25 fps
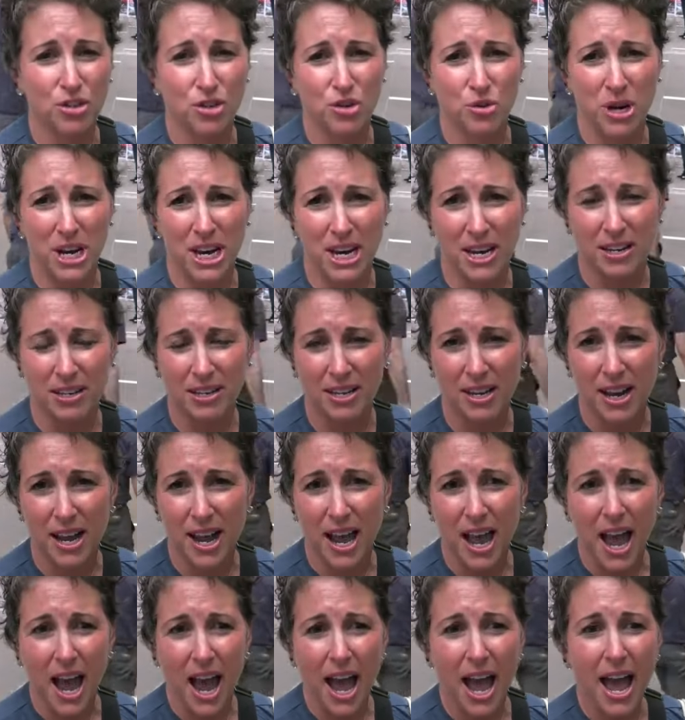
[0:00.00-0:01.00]
Street
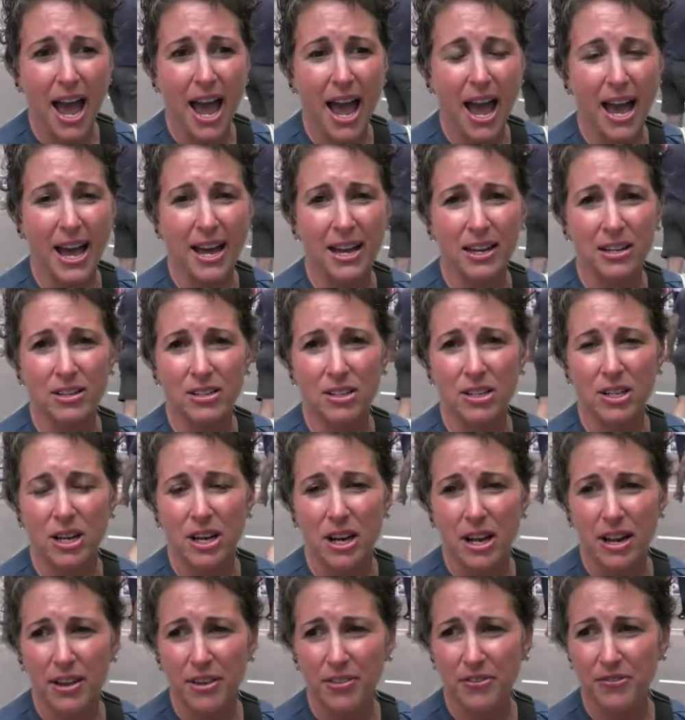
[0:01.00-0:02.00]
and
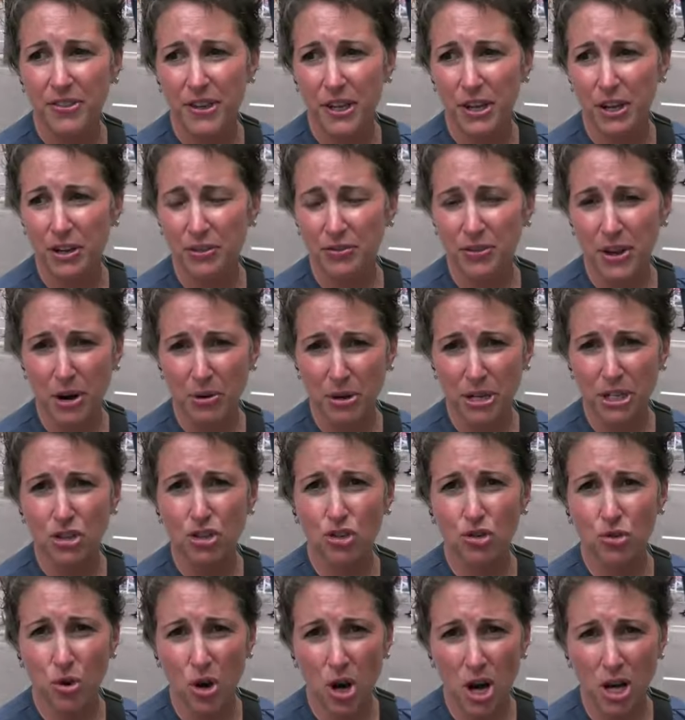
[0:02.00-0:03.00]
feel very
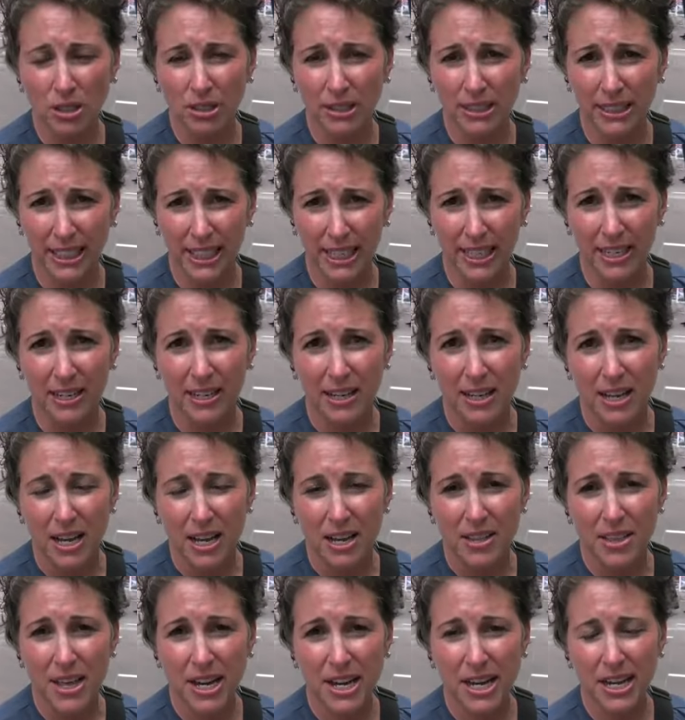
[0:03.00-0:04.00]
strongly
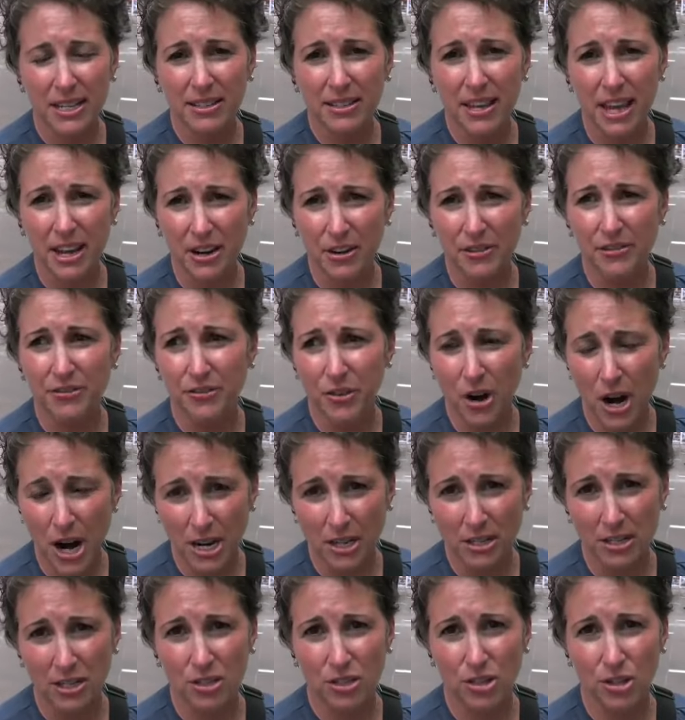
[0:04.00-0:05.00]
that it's an
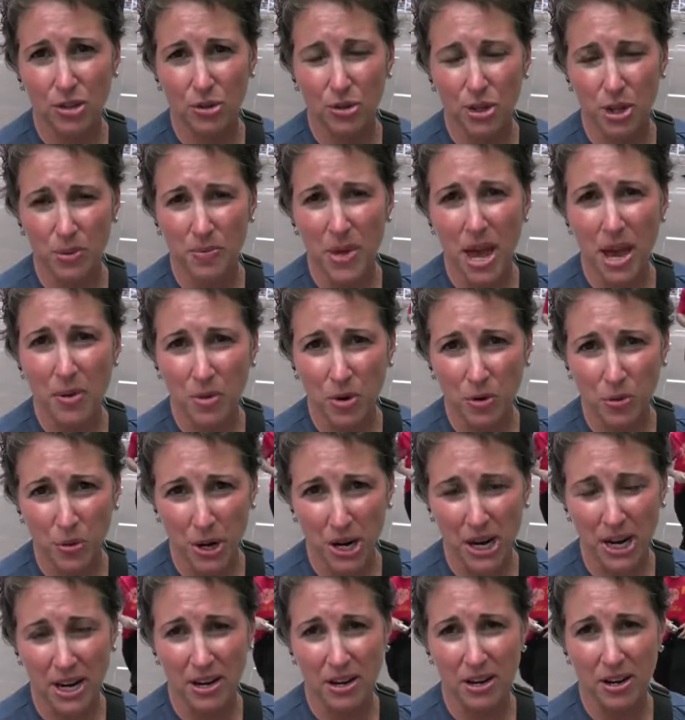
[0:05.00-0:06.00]
affront to the
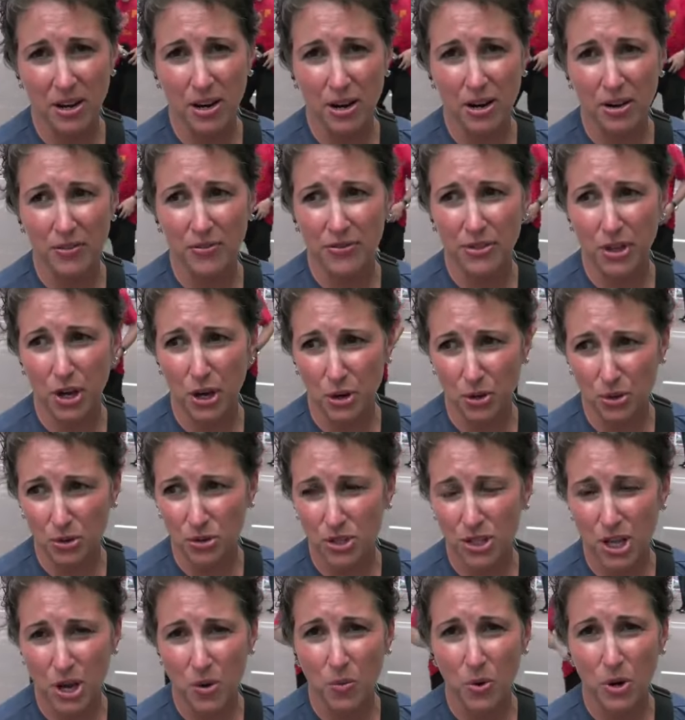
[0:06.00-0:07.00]
memory of
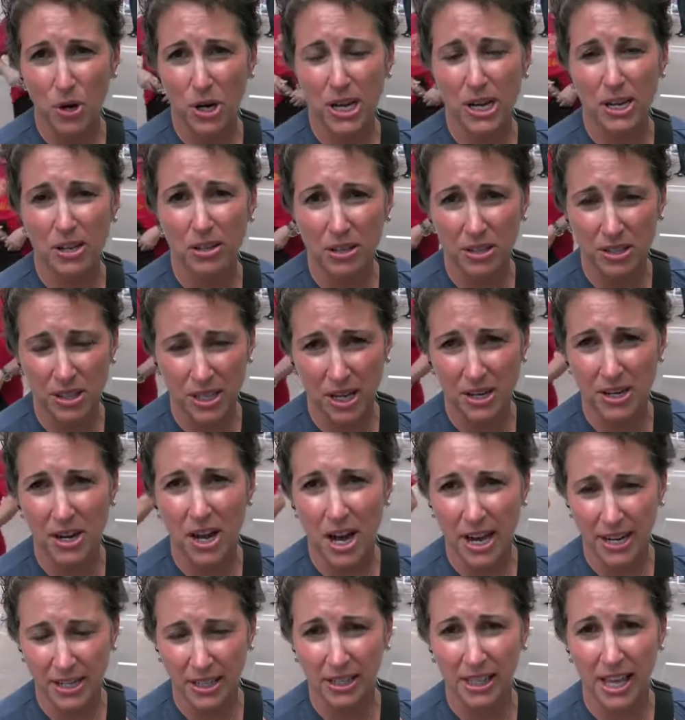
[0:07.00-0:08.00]
those that were killed on
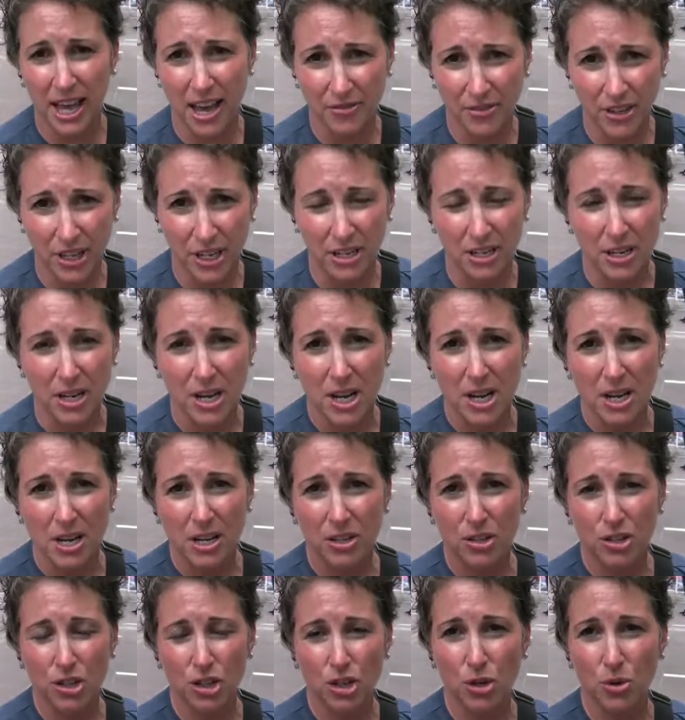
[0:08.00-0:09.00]
9-11
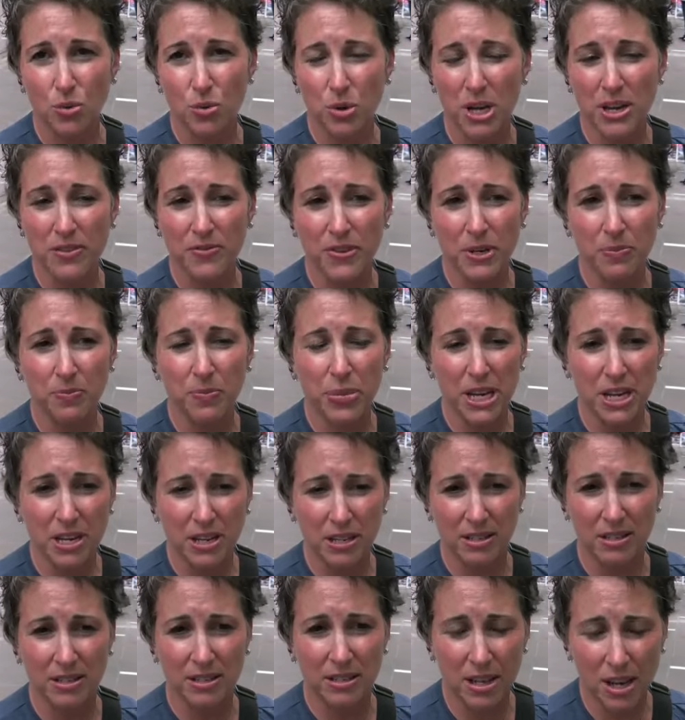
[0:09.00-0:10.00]
to even be
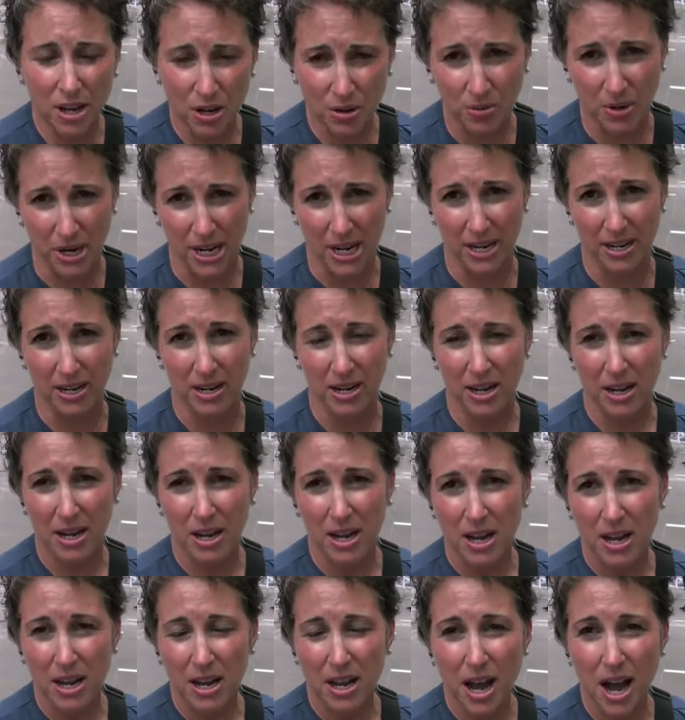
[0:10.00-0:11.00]
considering
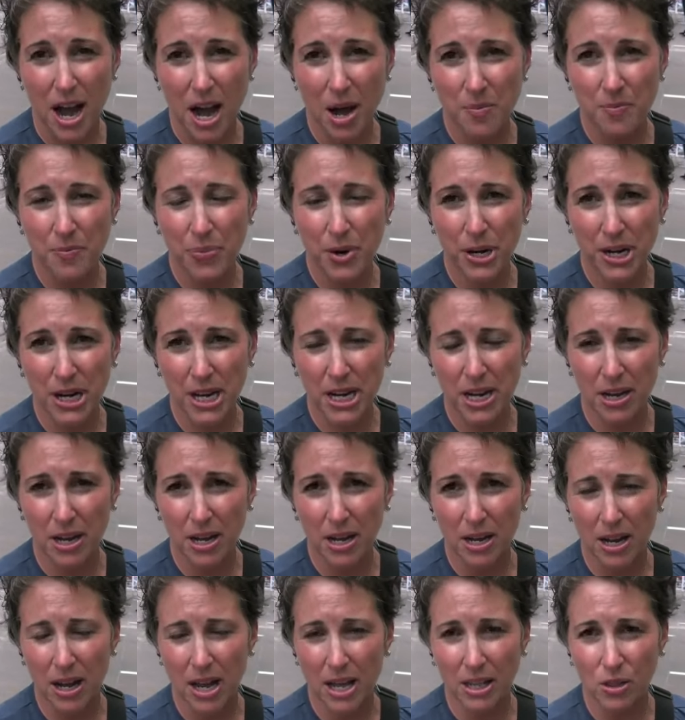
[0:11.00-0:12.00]
um, putting
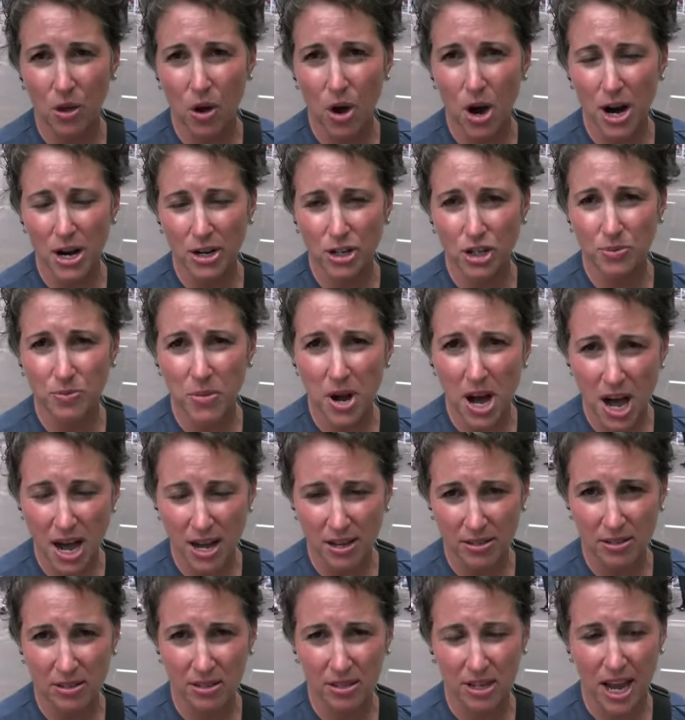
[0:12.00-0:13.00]
a, a large
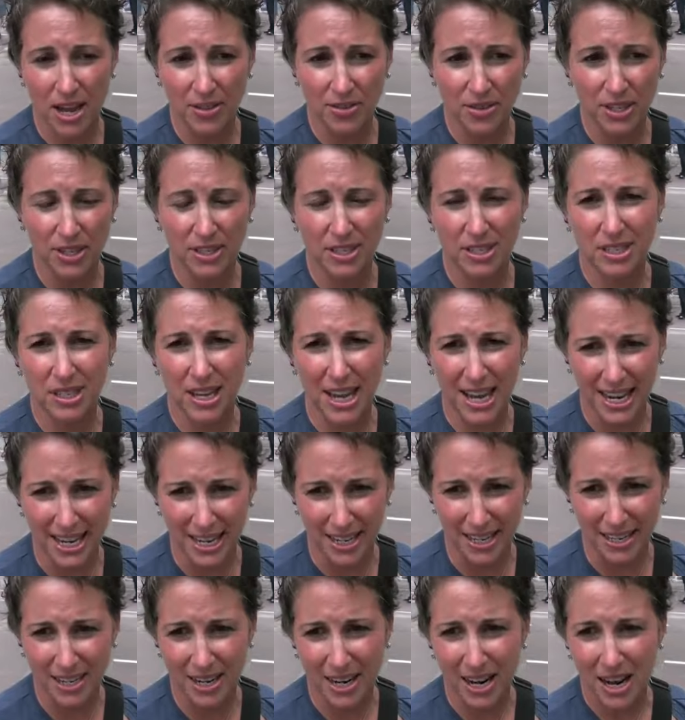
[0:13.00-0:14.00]
mosque at this site.